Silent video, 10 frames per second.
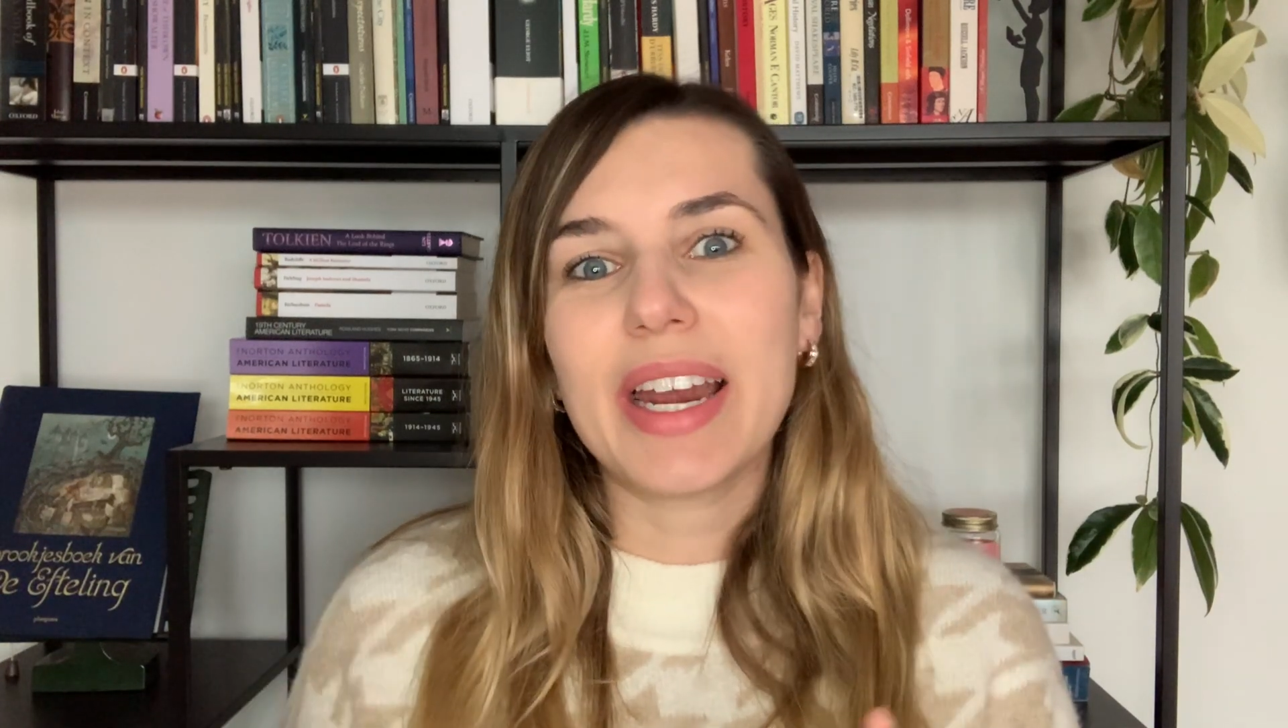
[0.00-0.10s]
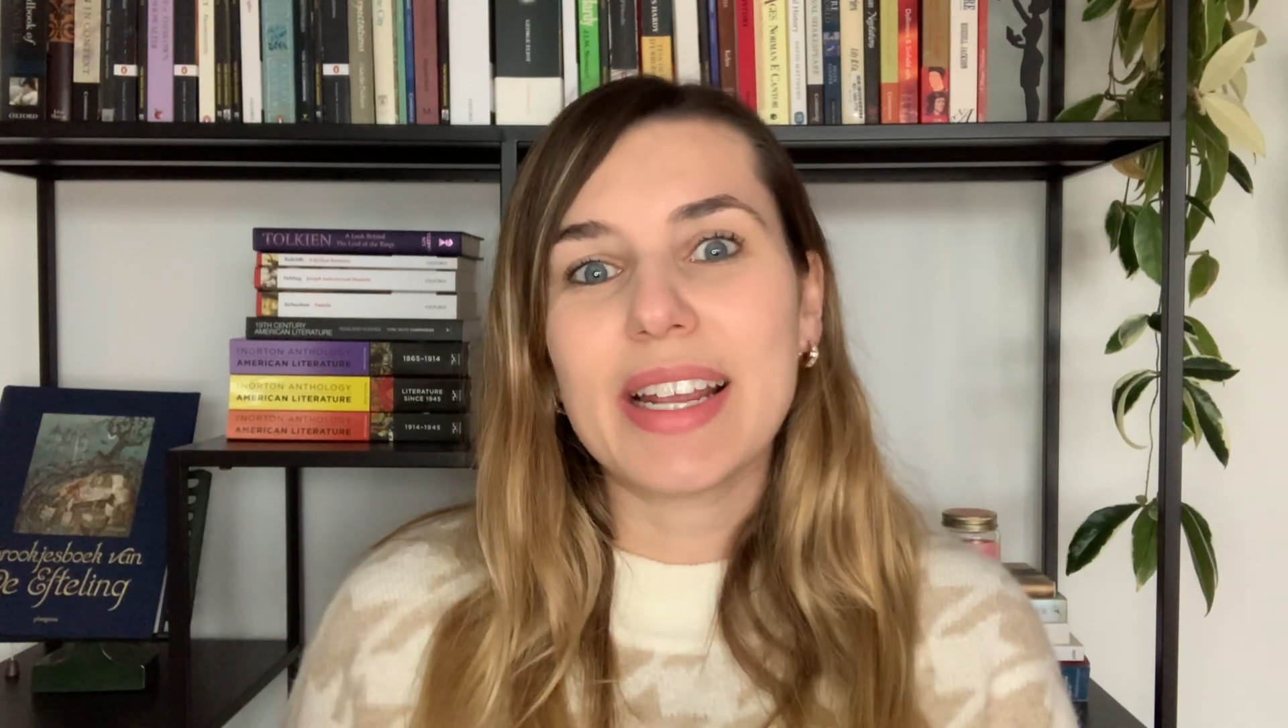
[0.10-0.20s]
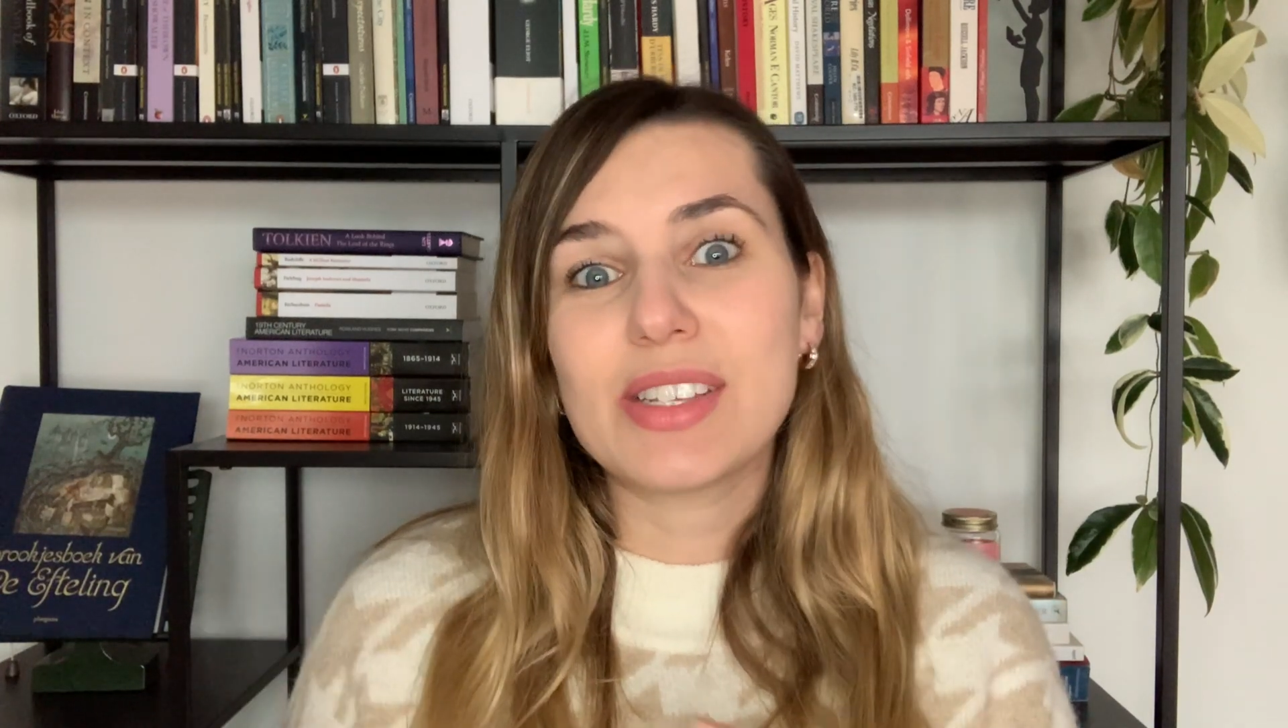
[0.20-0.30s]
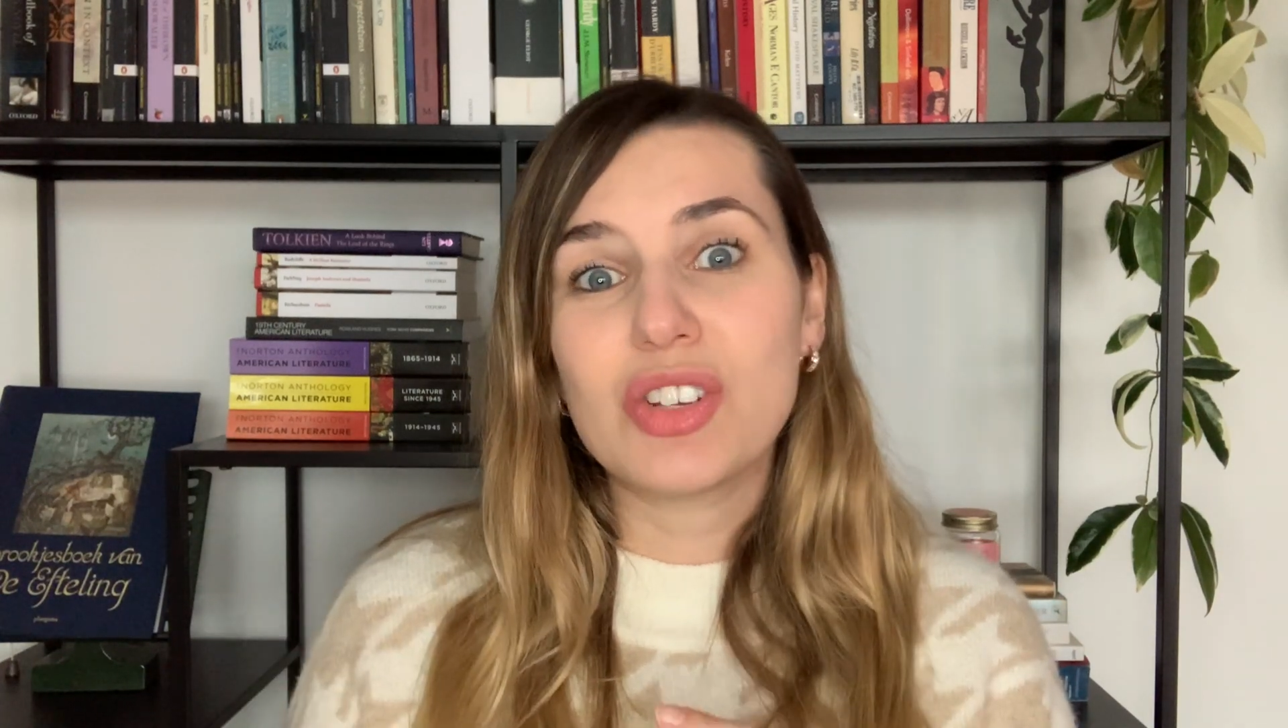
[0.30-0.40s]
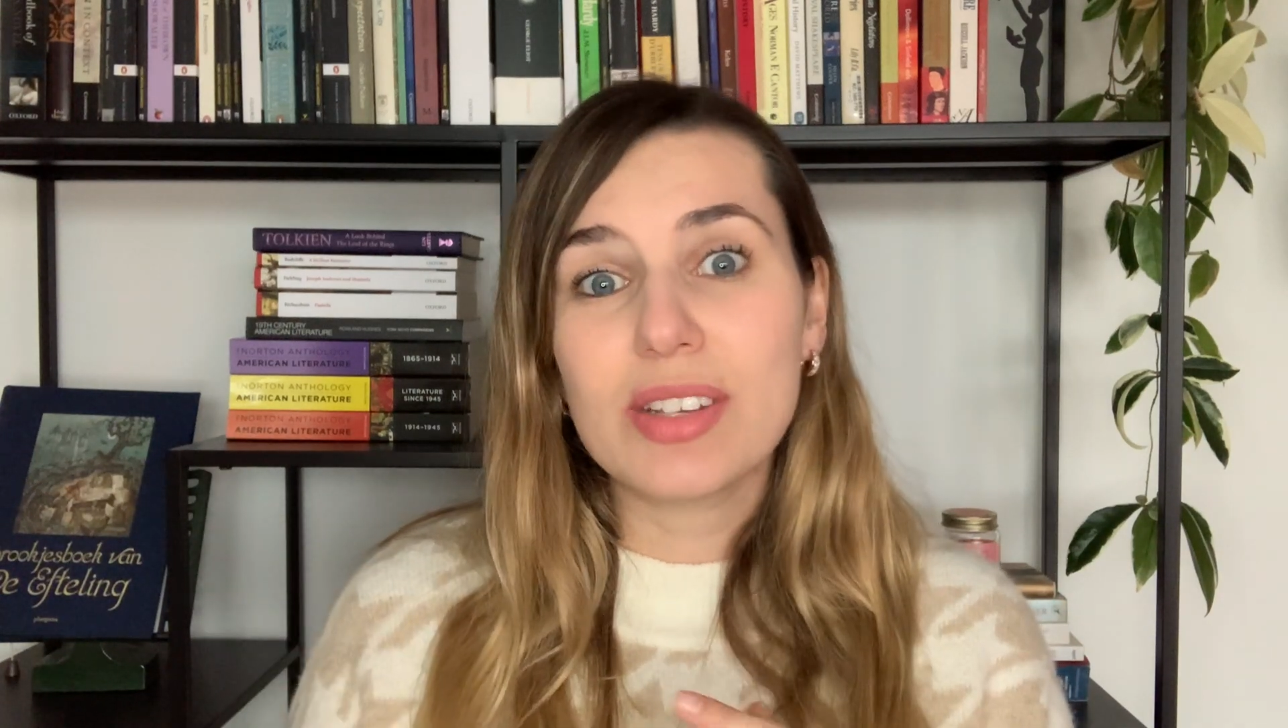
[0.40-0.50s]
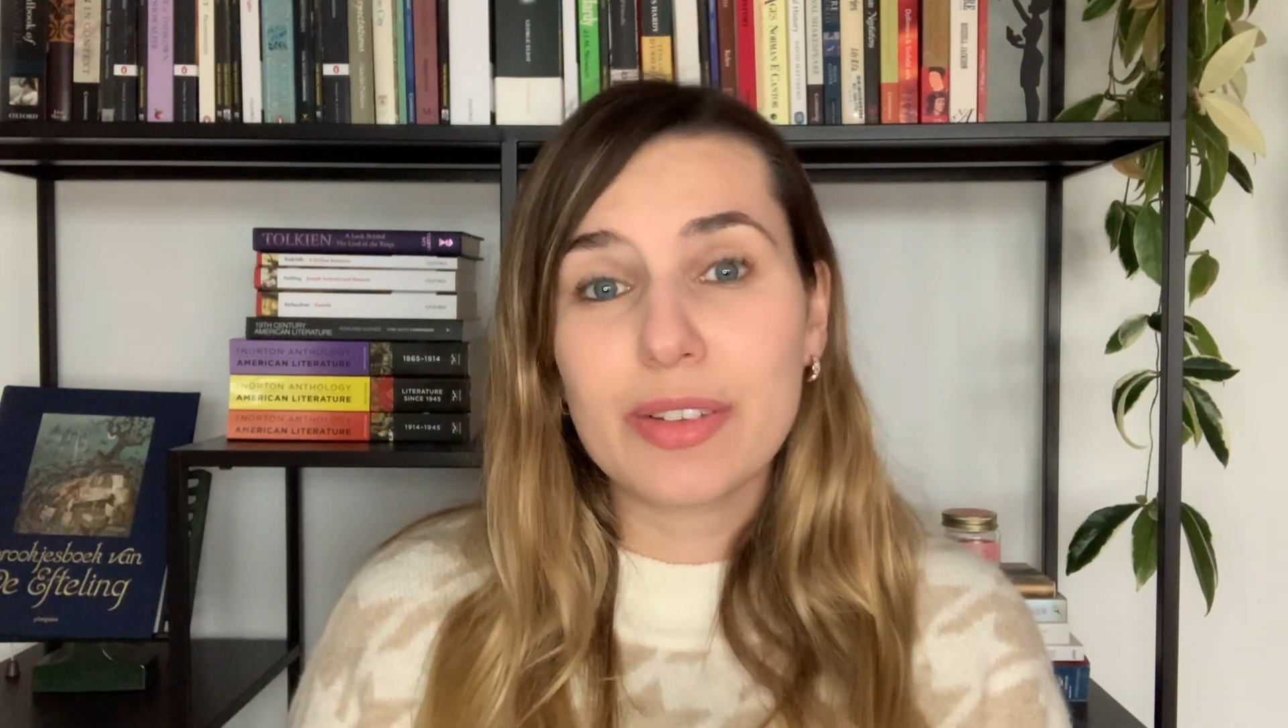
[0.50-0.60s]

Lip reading: is just